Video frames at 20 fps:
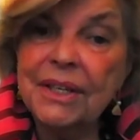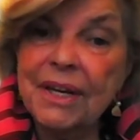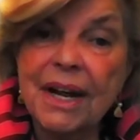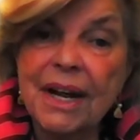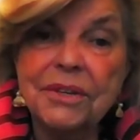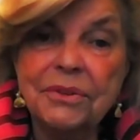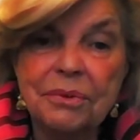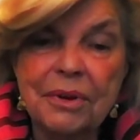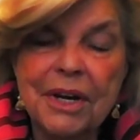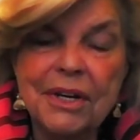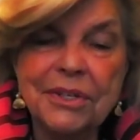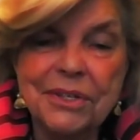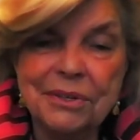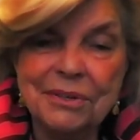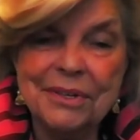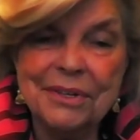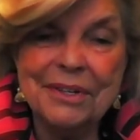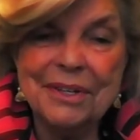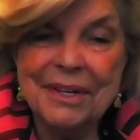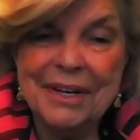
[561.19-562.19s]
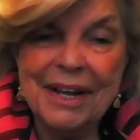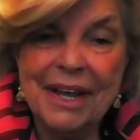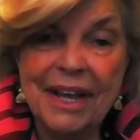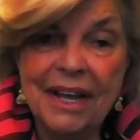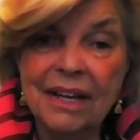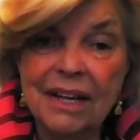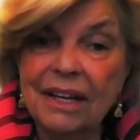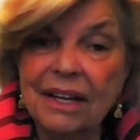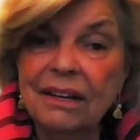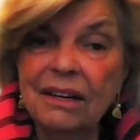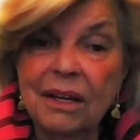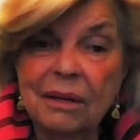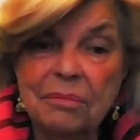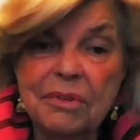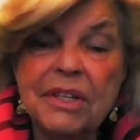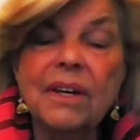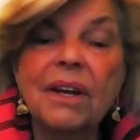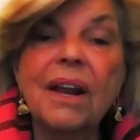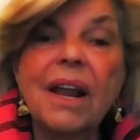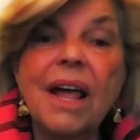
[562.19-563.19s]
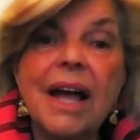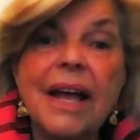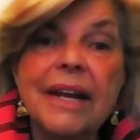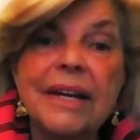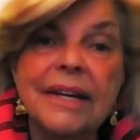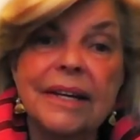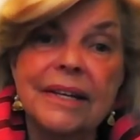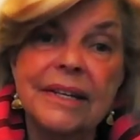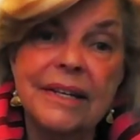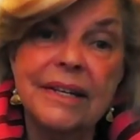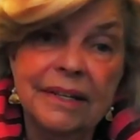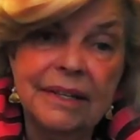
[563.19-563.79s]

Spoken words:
I treasure today, and I'm delighted